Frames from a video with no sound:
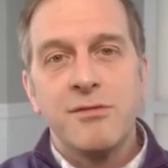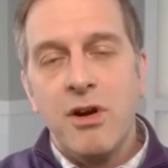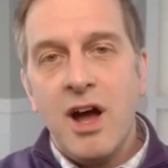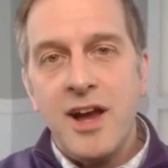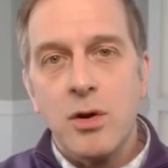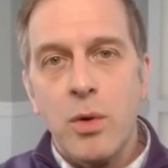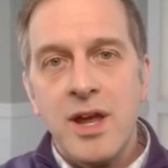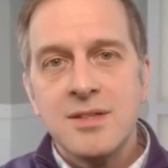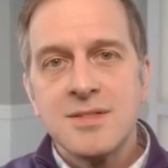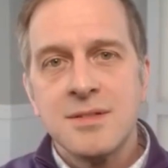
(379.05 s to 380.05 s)
for higher
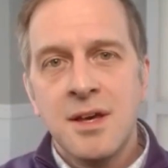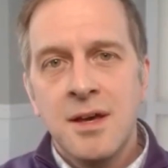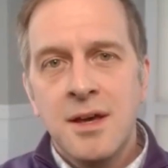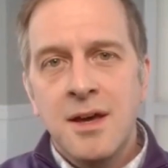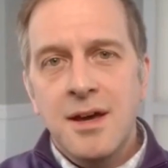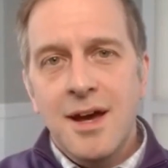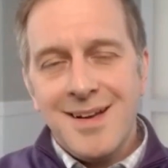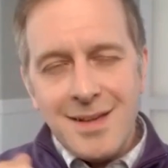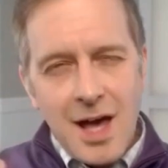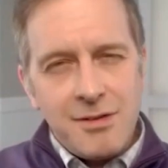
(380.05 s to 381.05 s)
rates. And
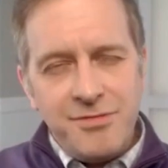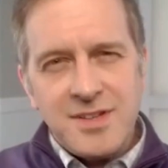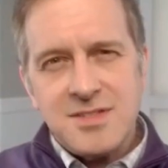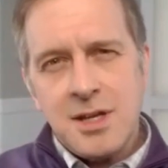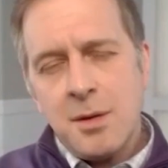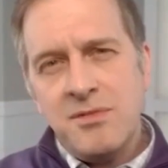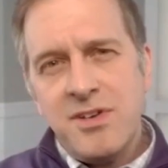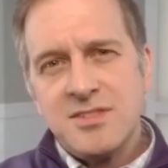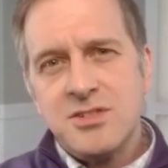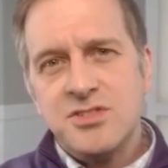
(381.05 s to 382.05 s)
a lot of fixed income
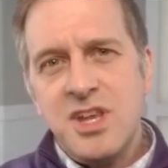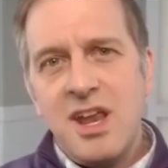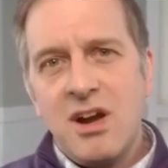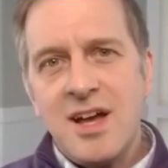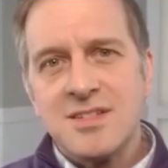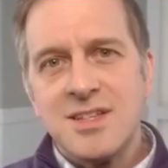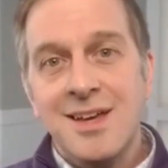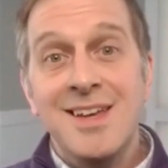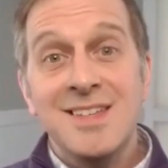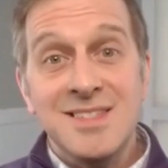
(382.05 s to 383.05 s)
investors today are
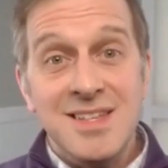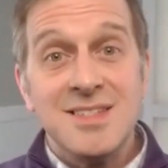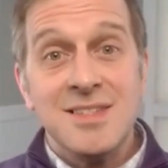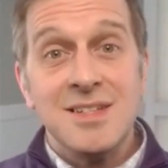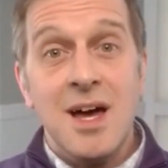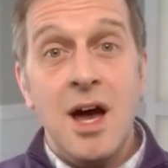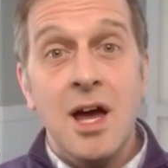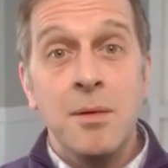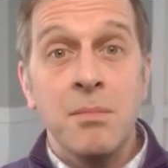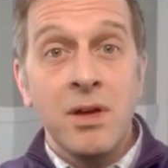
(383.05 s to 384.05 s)
asking, is this the
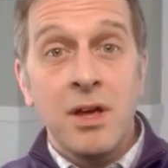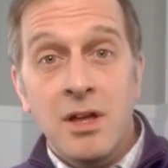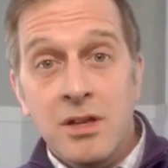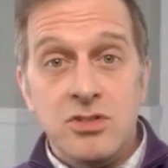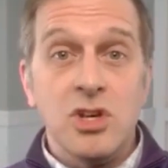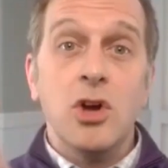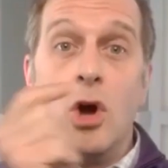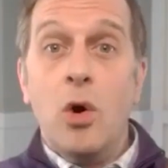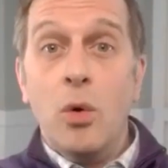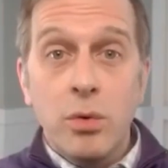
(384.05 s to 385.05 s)
time to
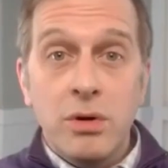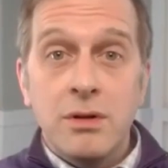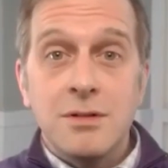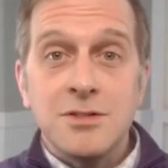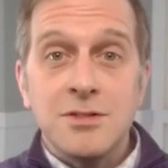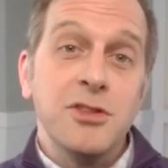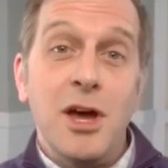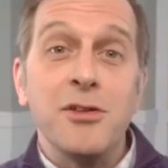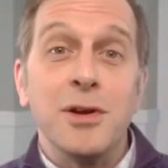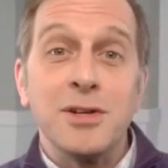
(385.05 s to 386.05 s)
go to the
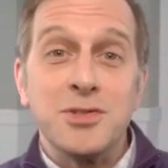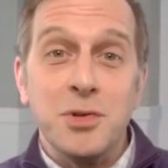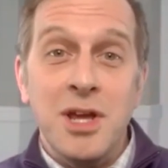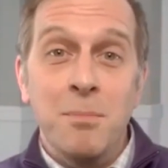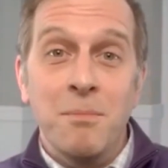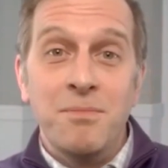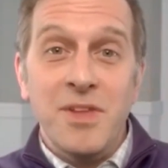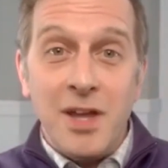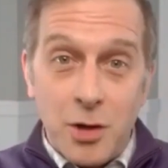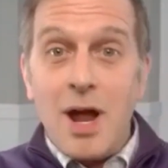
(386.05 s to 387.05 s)
other extreme
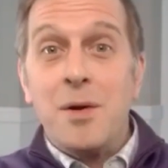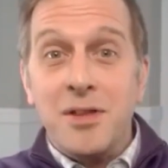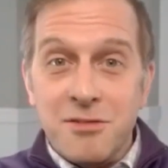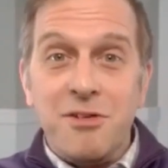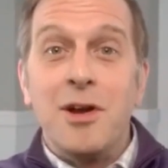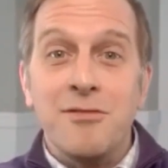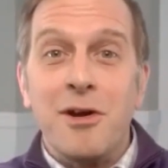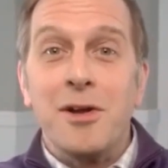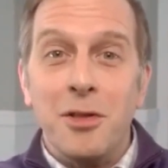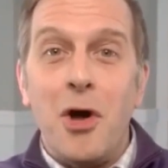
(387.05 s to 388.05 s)
and crowd on the very,
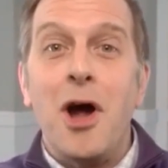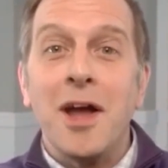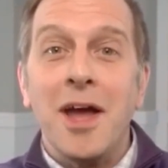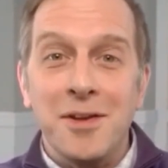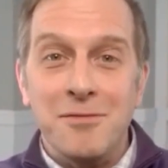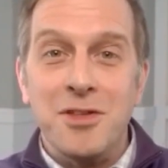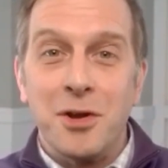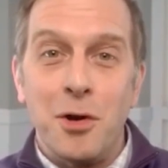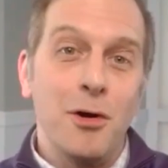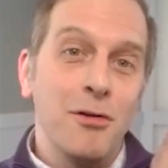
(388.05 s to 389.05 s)
very long end of the
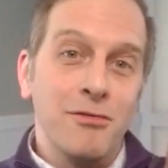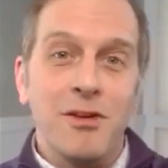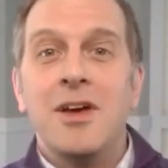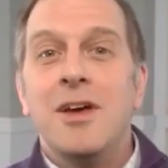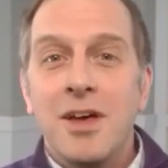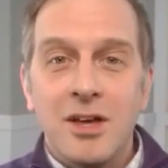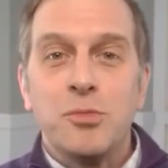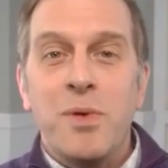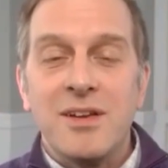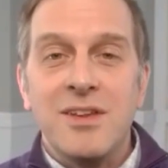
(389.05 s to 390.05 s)
curve,
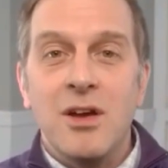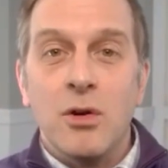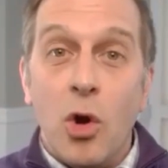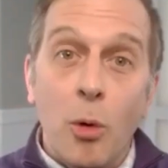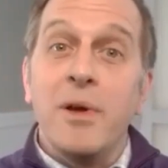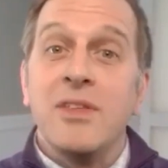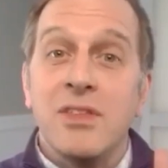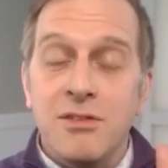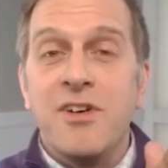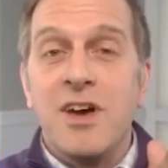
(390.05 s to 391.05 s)
expecting or hoping
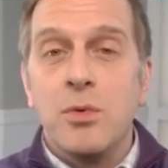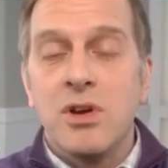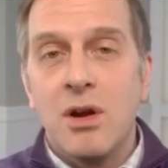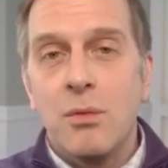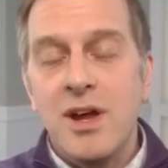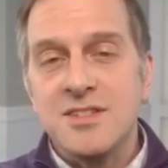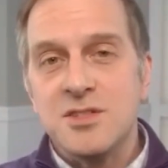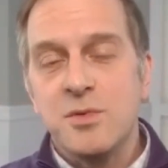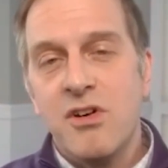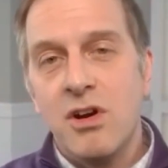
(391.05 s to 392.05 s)
that the Fed will cut rates,
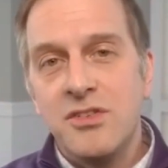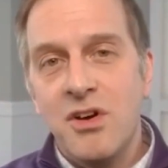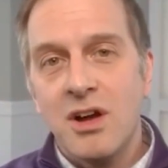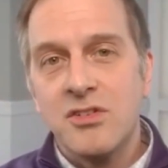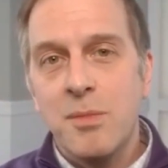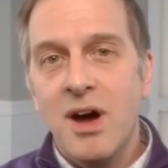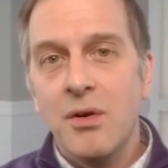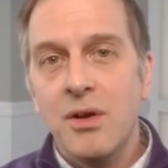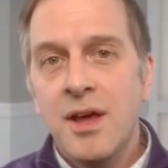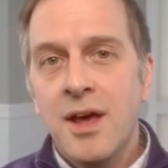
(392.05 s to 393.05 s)
as we've already talked about?